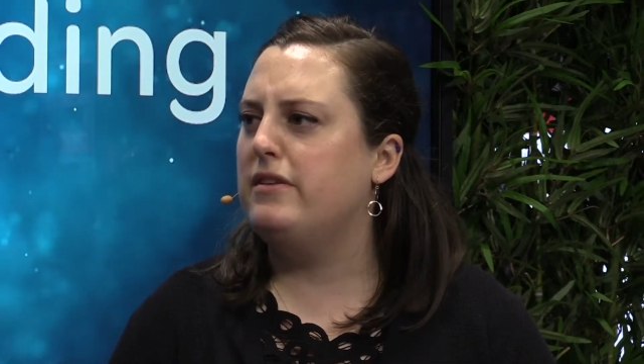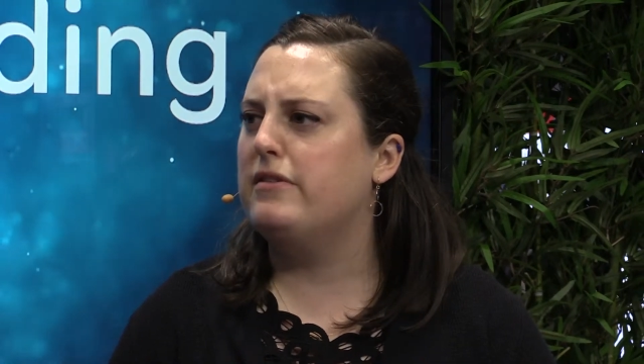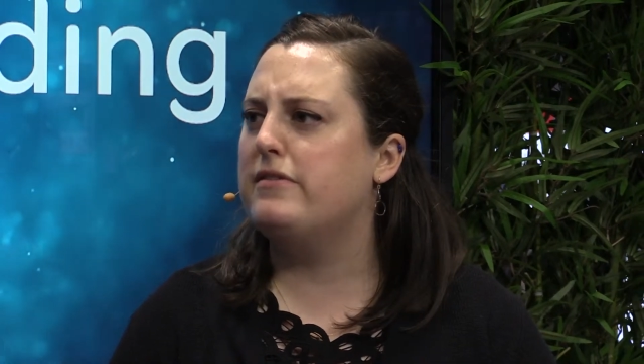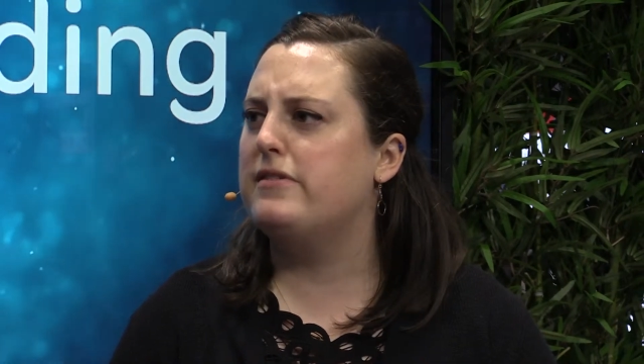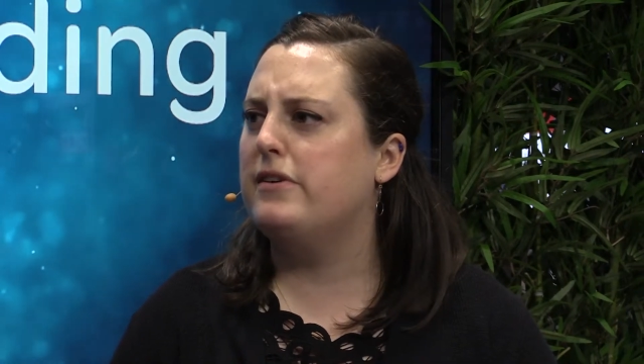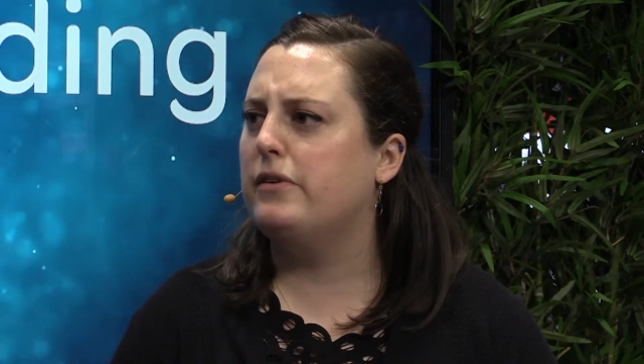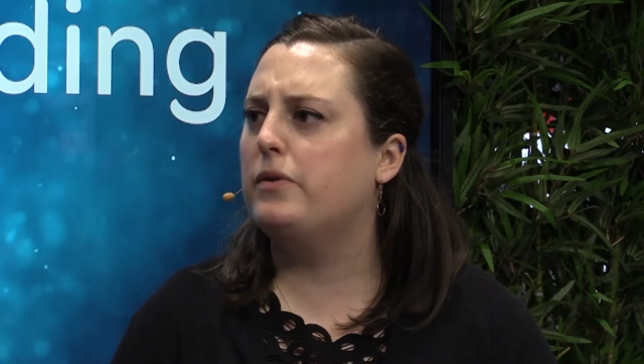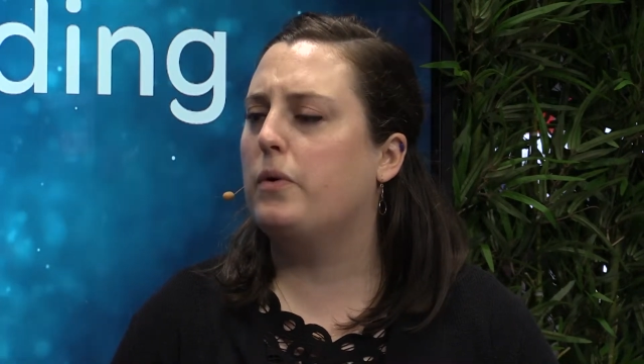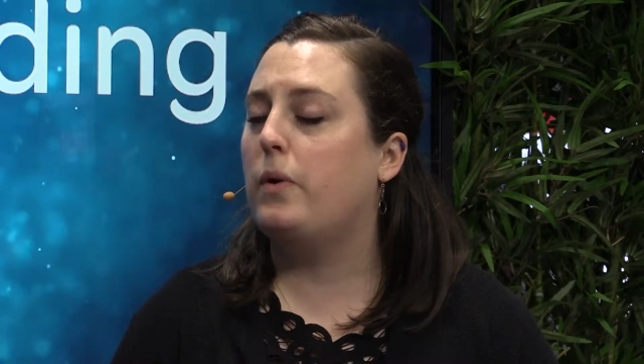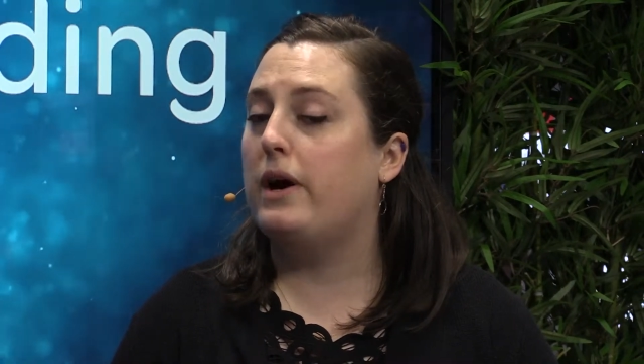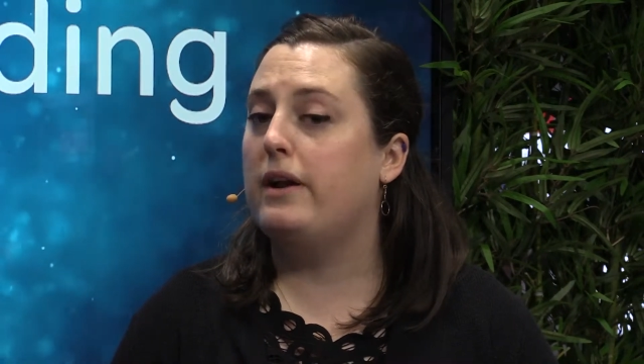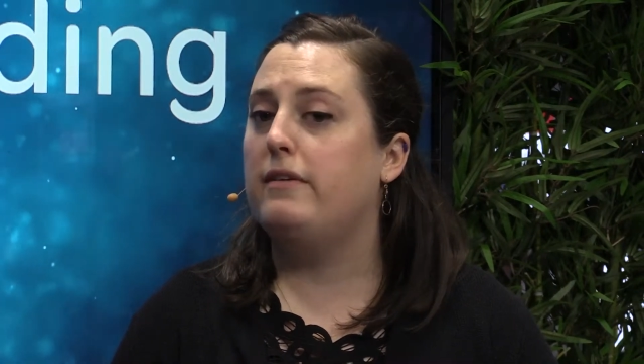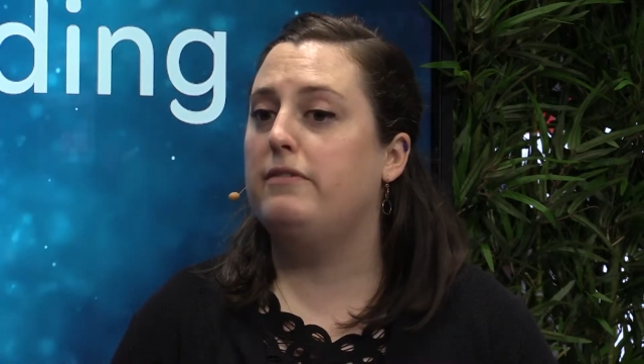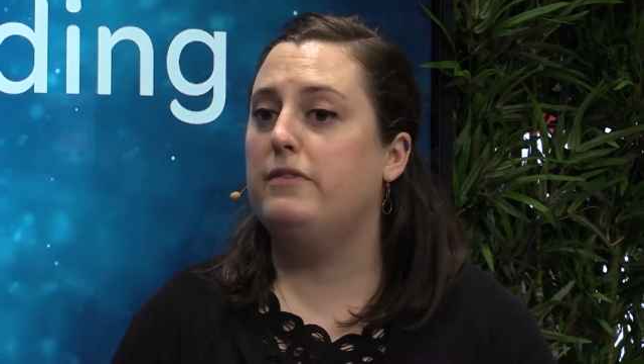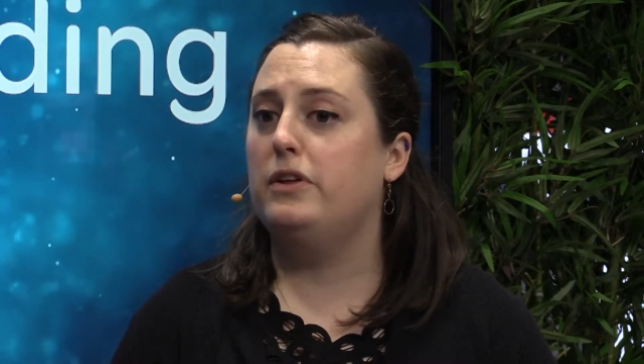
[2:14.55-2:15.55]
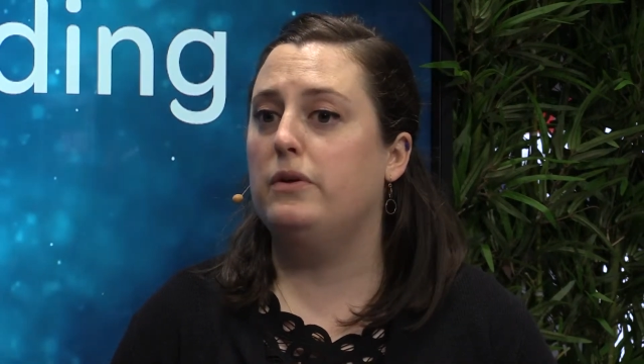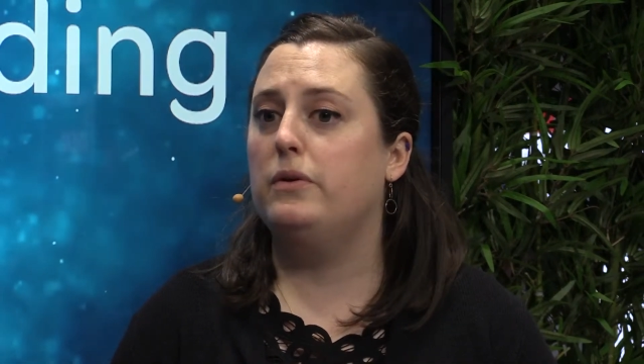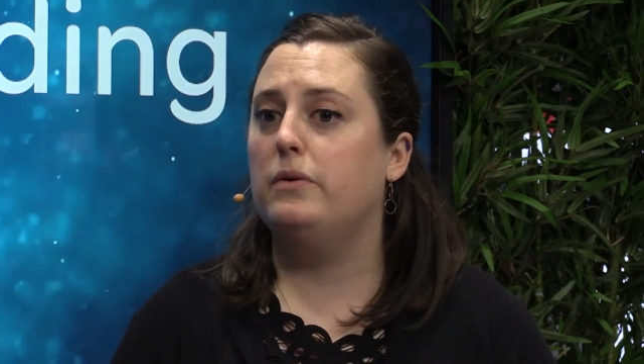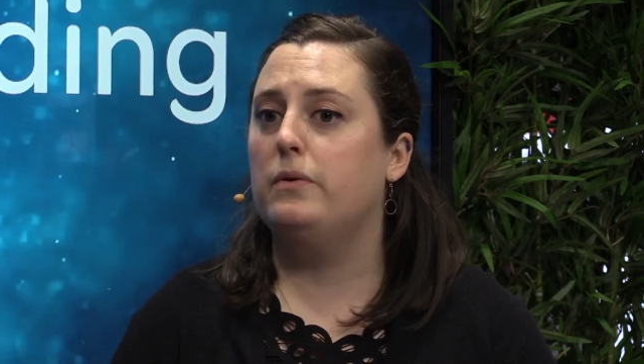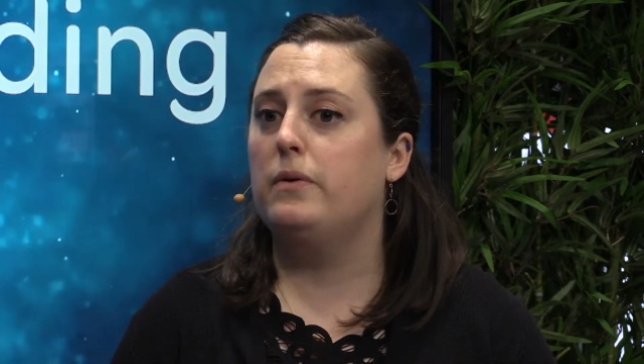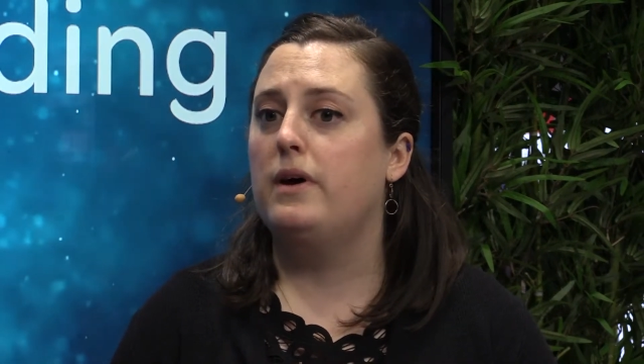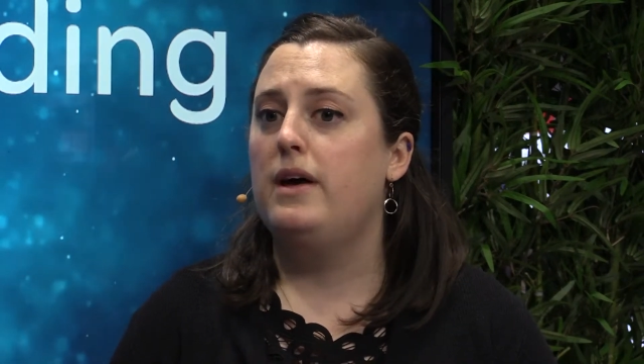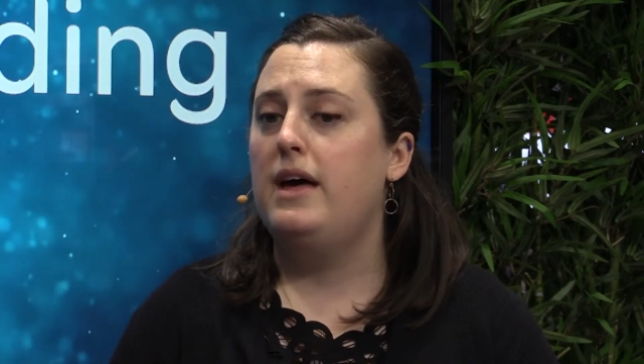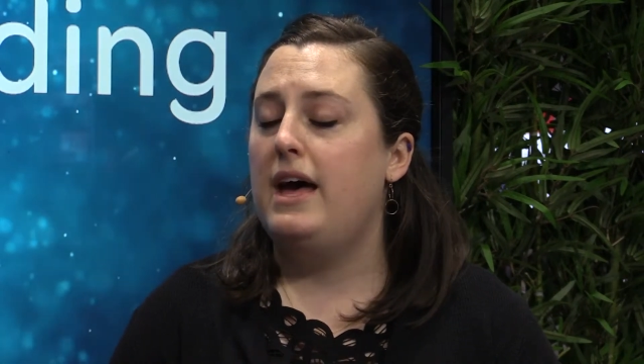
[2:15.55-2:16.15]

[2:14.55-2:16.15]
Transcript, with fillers: There's still quite a few